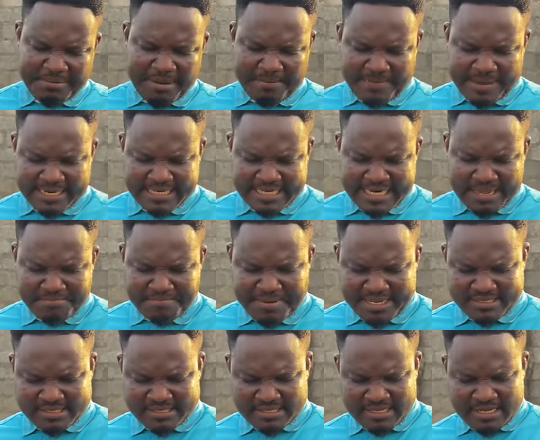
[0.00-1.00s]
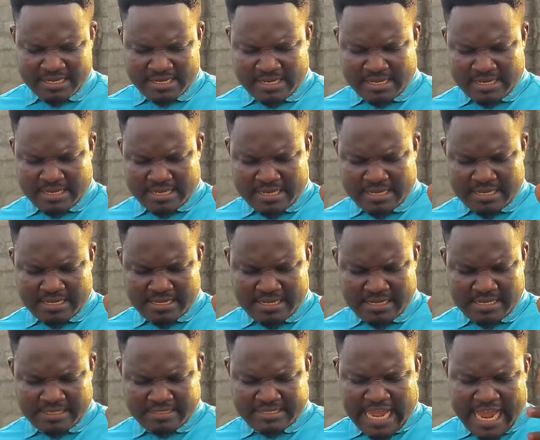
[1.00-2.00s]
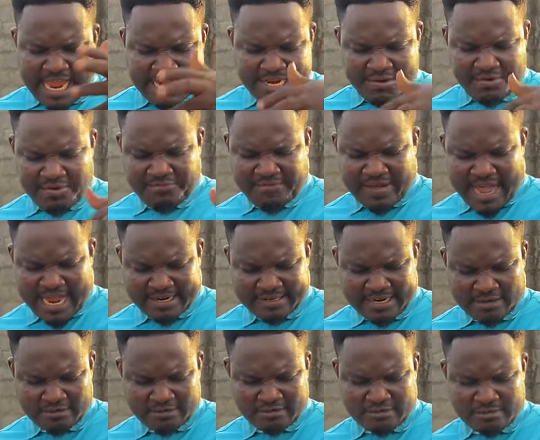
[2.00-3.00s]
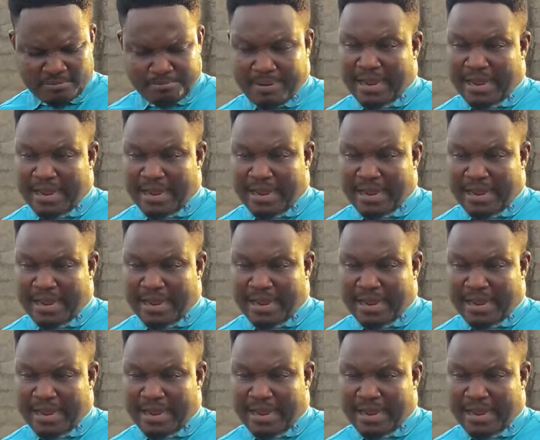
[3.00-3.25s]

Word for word: remember the name, but is there any river around